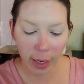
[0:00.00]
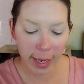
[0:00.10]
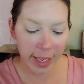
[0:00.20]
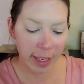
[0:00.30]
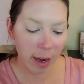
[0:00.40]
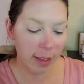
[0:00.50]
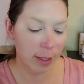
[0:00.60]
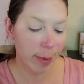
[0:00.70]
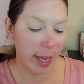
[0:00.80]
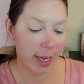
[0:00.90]
It
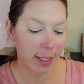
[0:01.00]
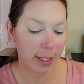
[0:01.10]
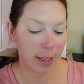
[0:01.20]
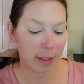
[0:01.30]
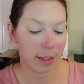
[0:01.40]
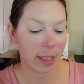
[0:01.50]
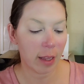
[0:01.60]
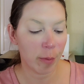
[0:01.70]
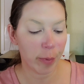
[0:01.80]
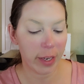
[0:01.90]
Cosmetics
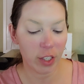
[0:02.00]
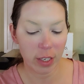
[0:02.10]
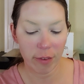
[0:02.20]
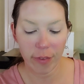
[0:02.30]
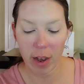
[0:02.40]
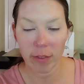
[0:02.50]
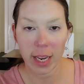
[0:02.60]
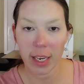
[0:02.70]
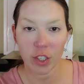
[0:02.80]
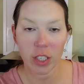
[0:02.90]
Celebration
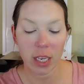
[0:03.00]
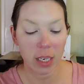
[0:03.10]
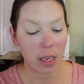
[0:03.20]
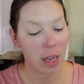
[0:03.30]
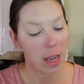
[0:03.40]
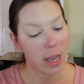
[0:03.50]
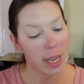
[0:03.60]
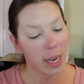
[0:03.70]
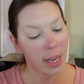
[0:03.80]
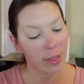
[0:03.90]
Foundation
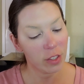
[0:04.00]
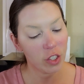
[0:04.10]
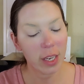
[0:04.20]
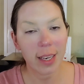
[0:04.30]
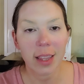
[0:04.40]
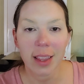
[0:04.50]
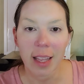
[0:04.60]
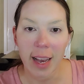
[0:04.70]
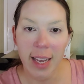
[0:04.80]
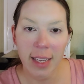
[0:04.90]
in the shade
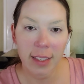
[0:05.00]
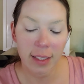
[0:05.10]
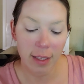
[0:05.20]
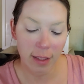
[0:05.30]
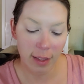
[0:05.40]
Light.